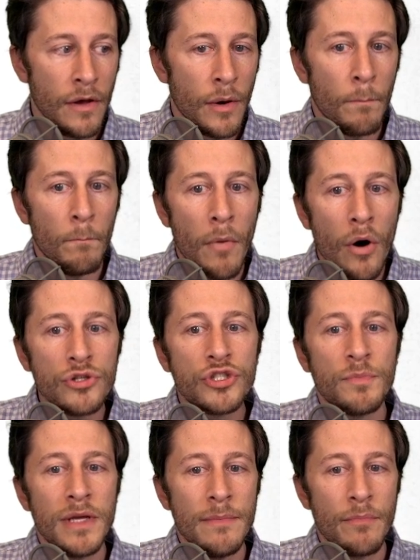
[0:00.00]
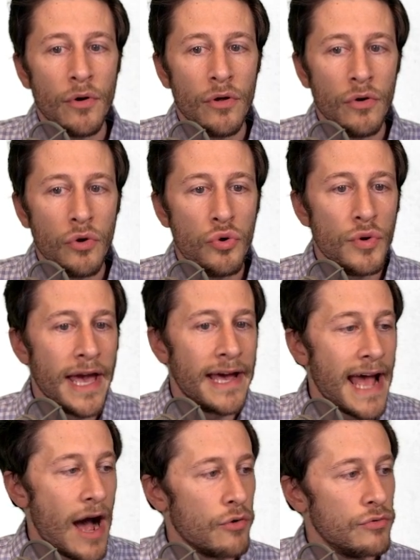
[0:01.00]
Most people who
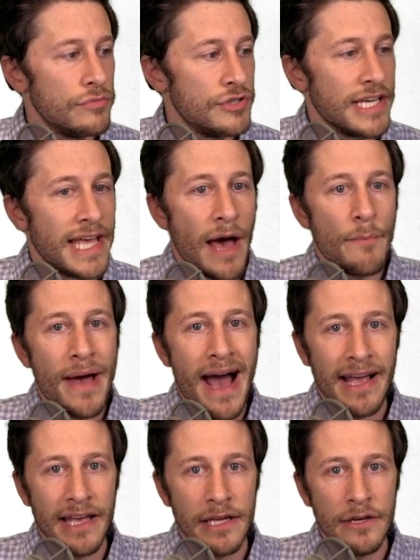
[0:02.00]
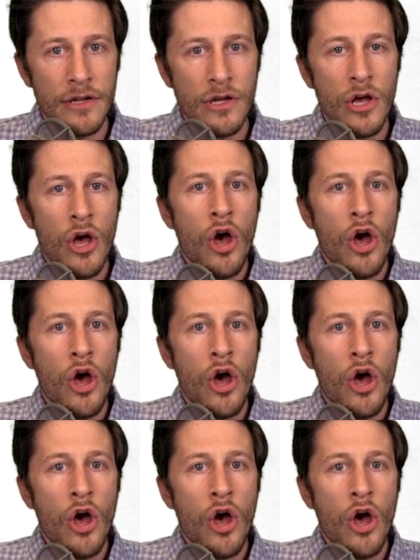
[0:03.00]
get out to get back in